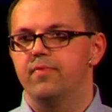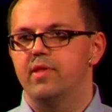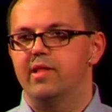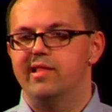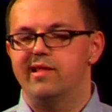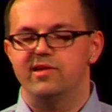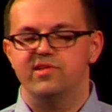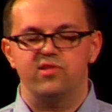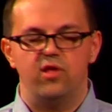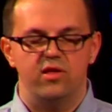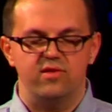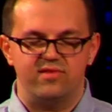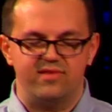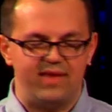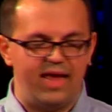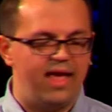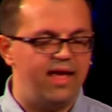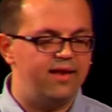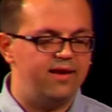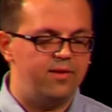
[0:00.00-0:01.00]
Let us all
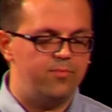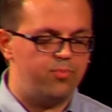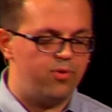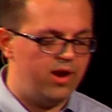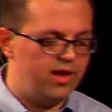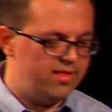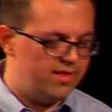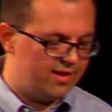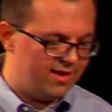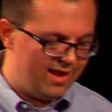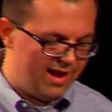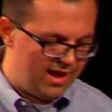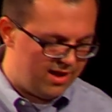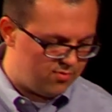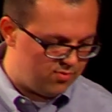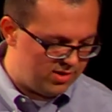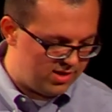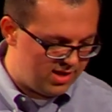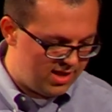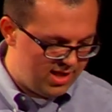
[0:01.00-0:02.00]
stand and pray that God
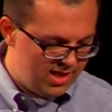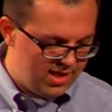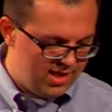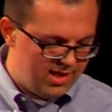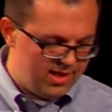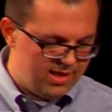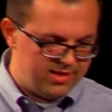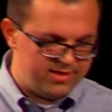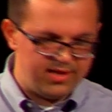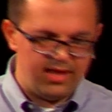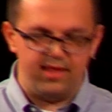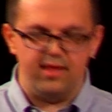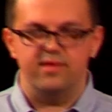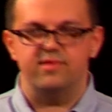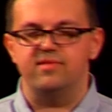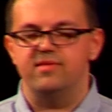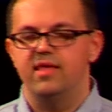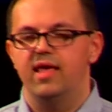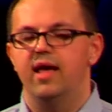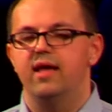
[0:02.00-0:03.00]
would tell
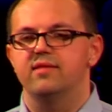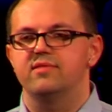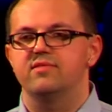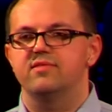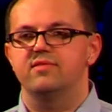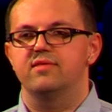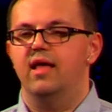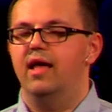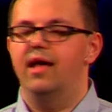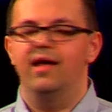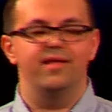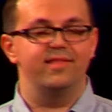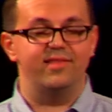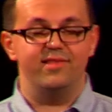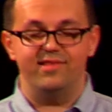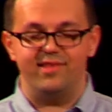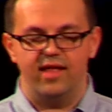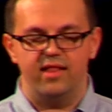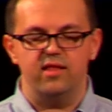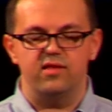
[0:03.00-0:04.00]
us yes,
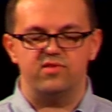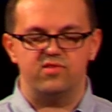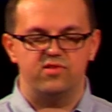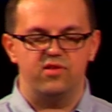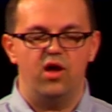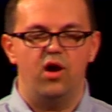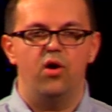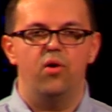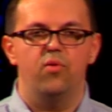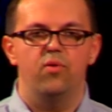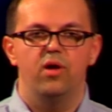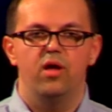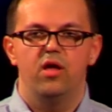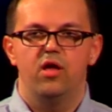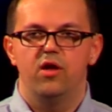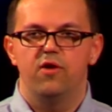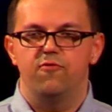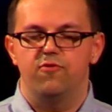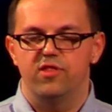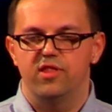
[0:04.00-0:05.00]
tell us no
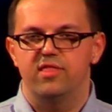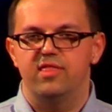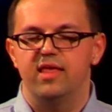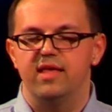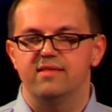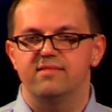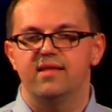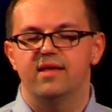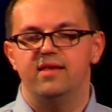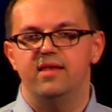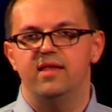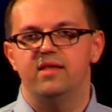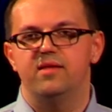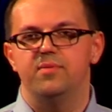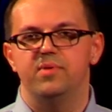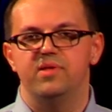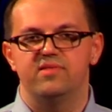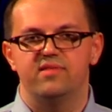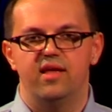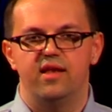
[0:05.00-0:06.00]
for the things that need to
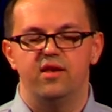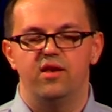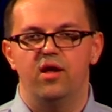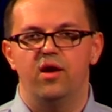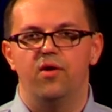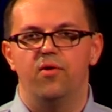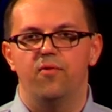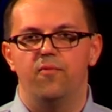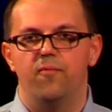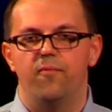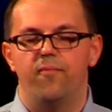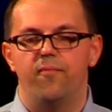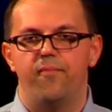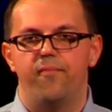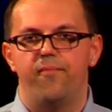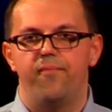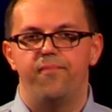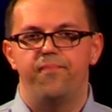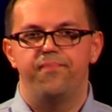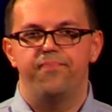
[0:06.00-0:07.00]
be said no.
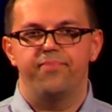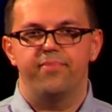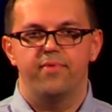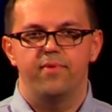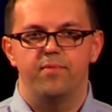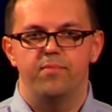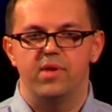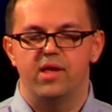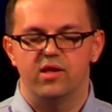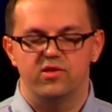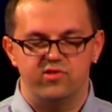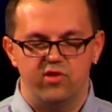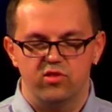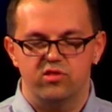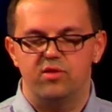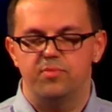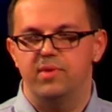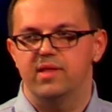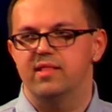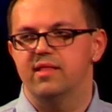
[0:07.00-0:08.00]
Because
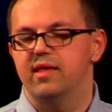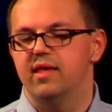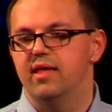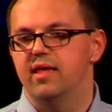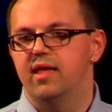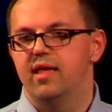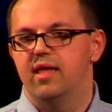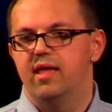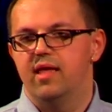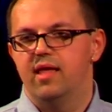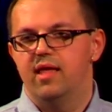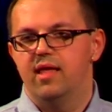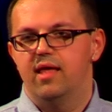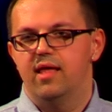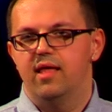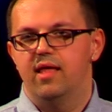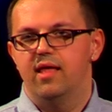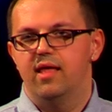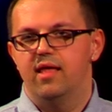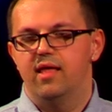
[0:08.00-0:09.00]
ultimately,
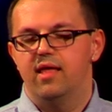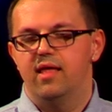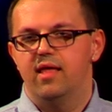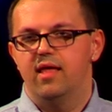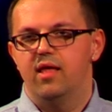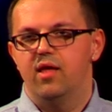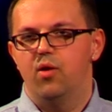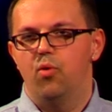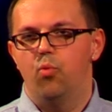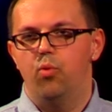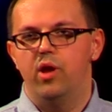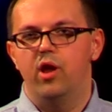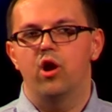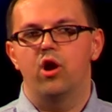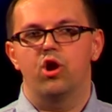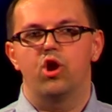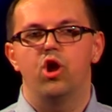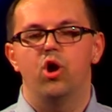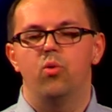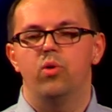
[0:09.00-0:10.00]
we
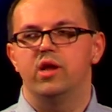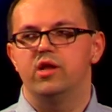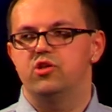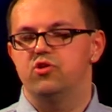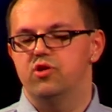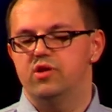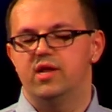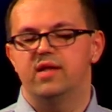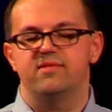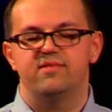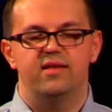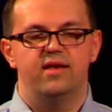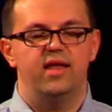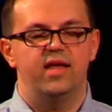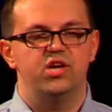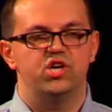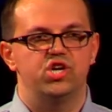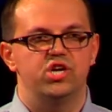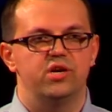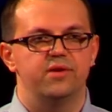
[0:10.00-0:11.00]
are going to a
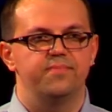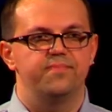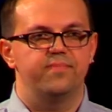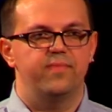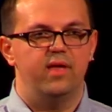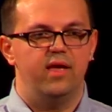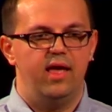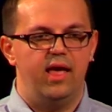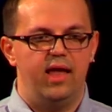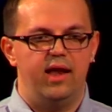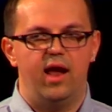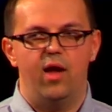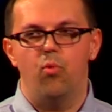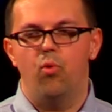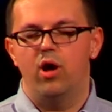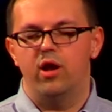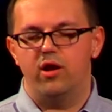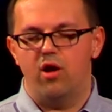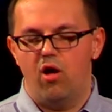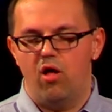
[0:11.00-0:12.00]
destination, and I
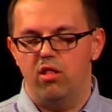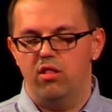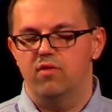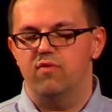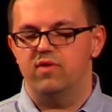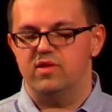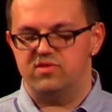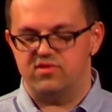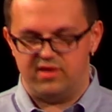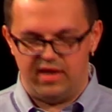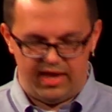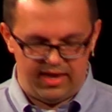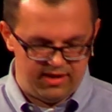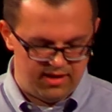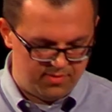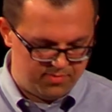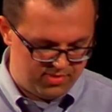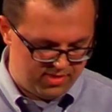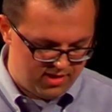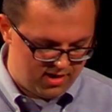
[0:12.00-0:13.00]
want all of us to end
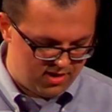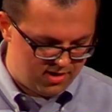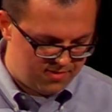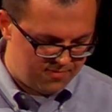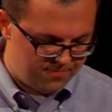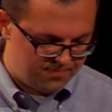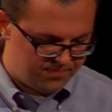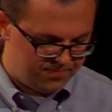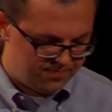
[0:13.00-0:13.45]
up there.